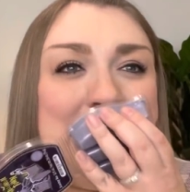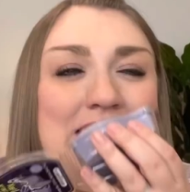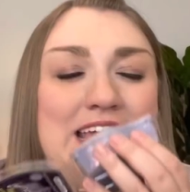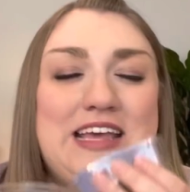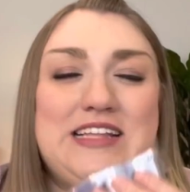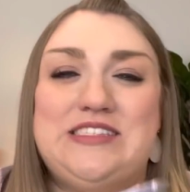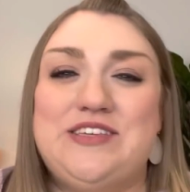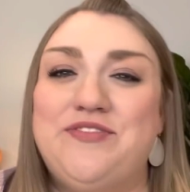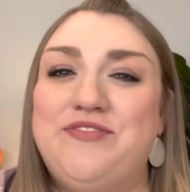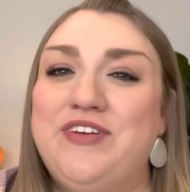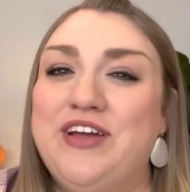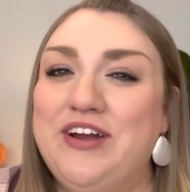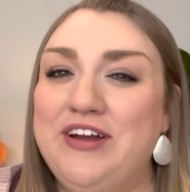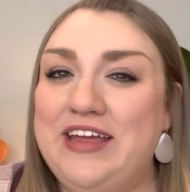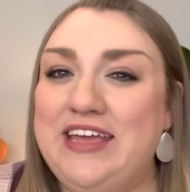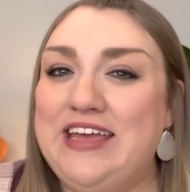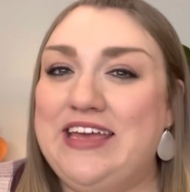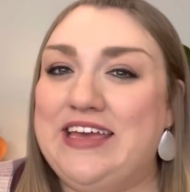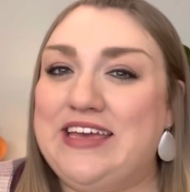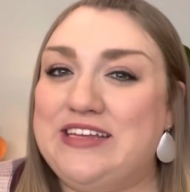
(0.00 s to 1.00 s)
It's a very
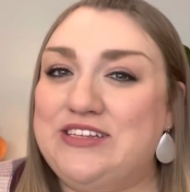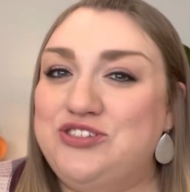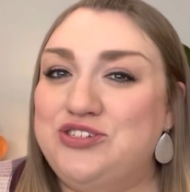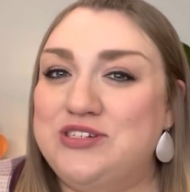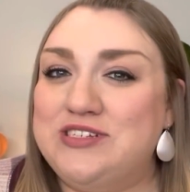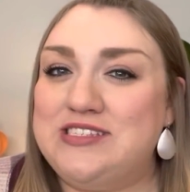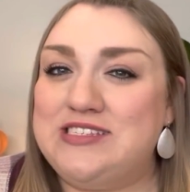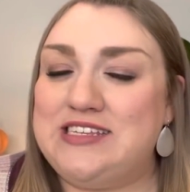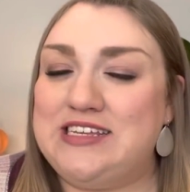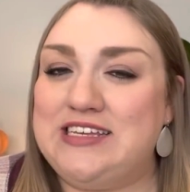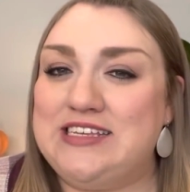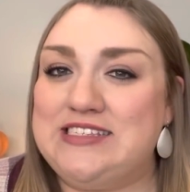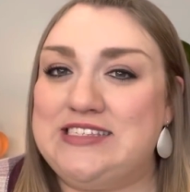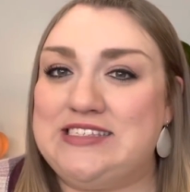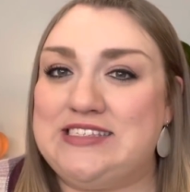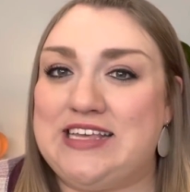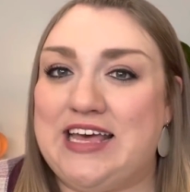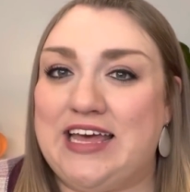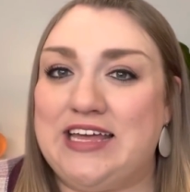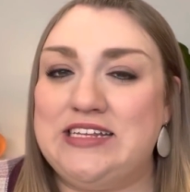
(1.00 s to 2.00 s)
interesting
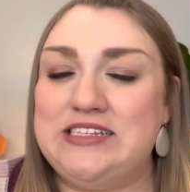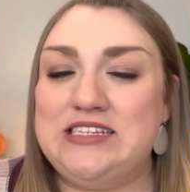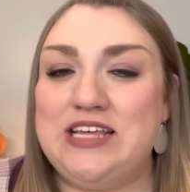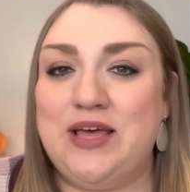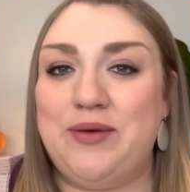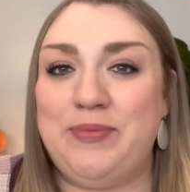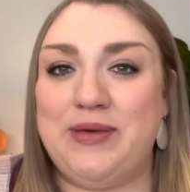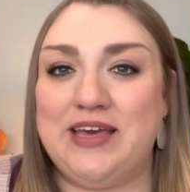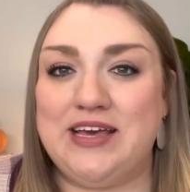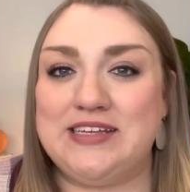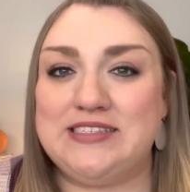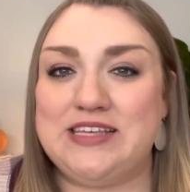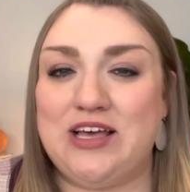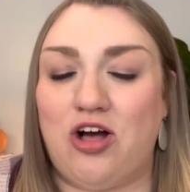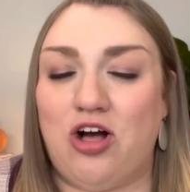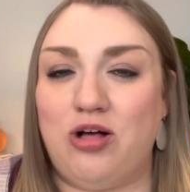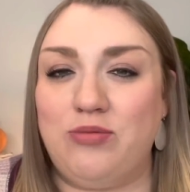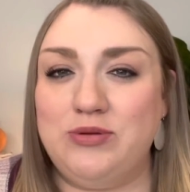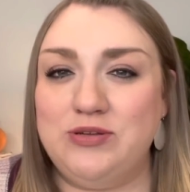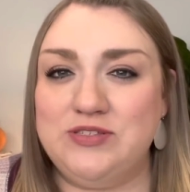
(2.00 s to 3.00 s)
scent because it
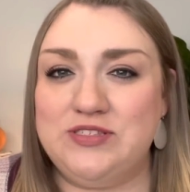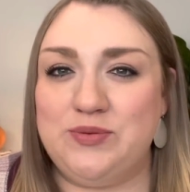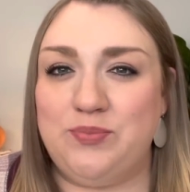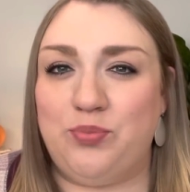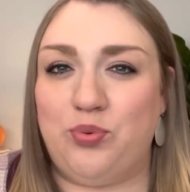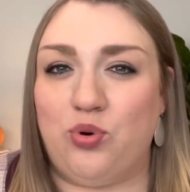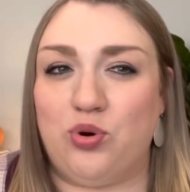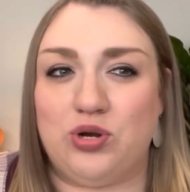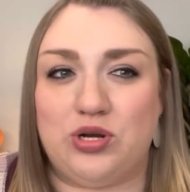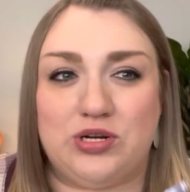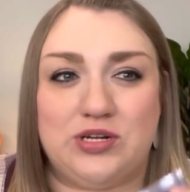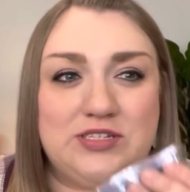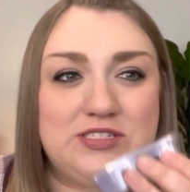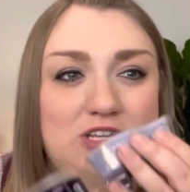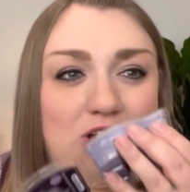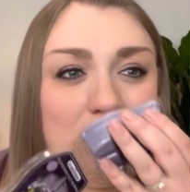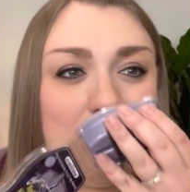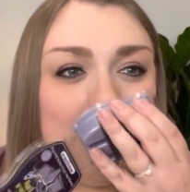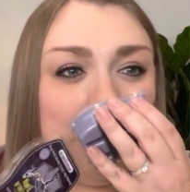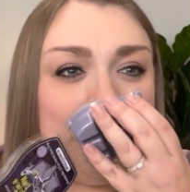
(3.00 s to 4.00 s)
almost borders
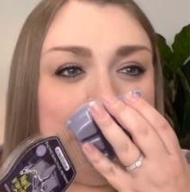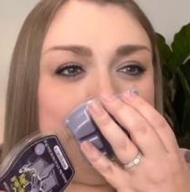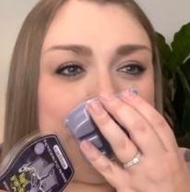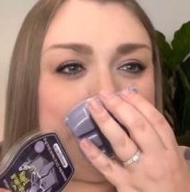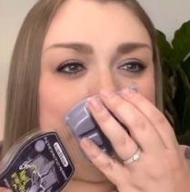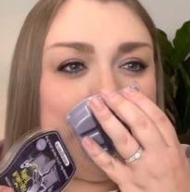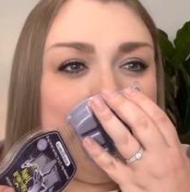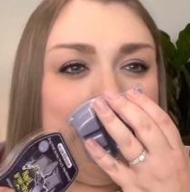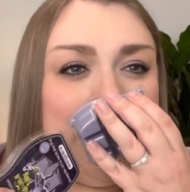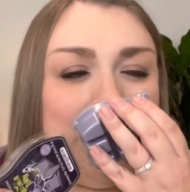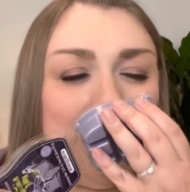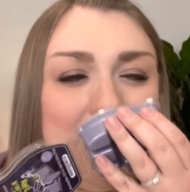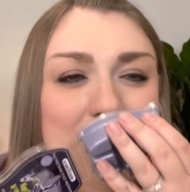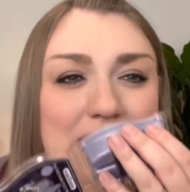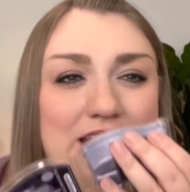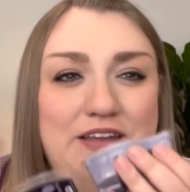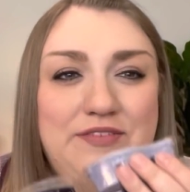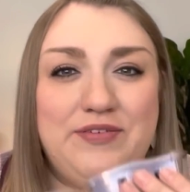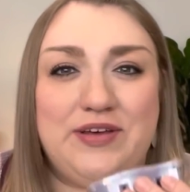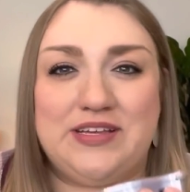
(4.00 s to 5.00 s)
on
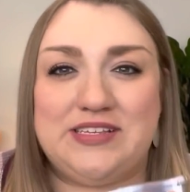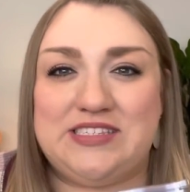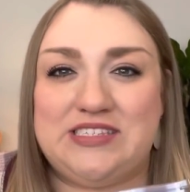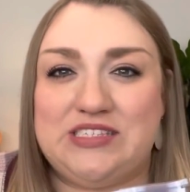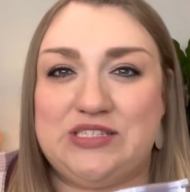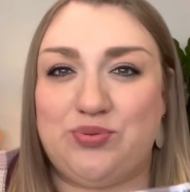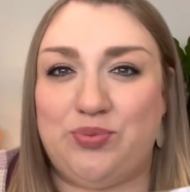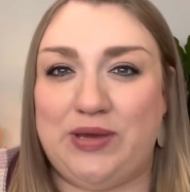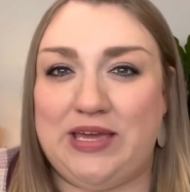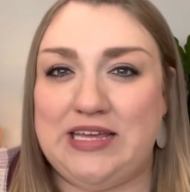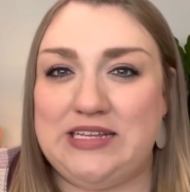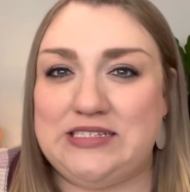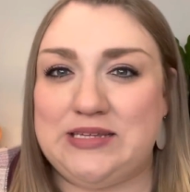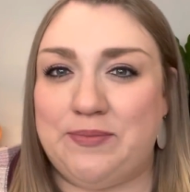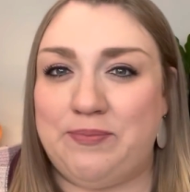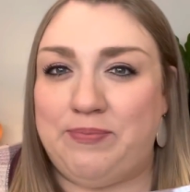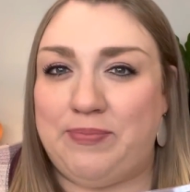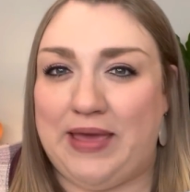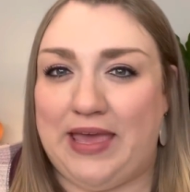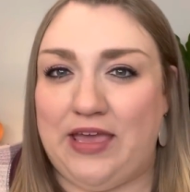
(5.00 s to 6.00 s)
kind of a sweet
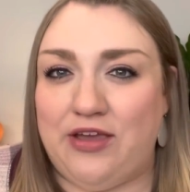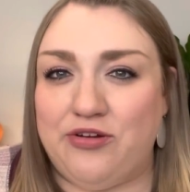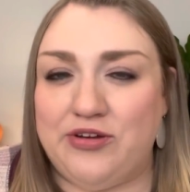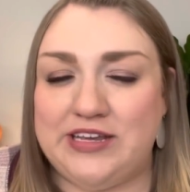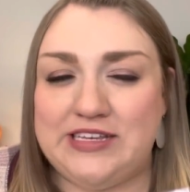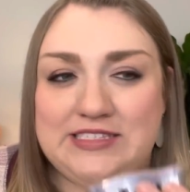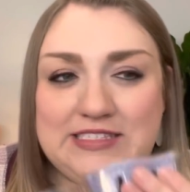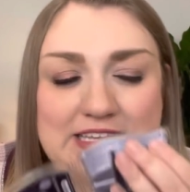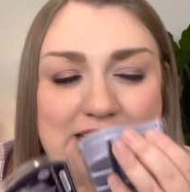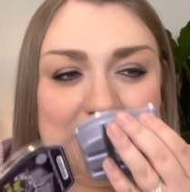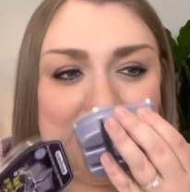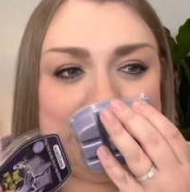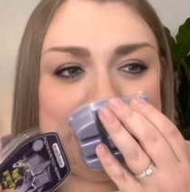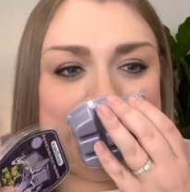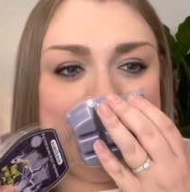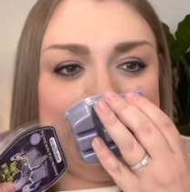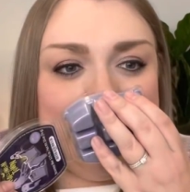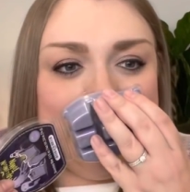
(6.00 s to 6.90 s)
bakery scent,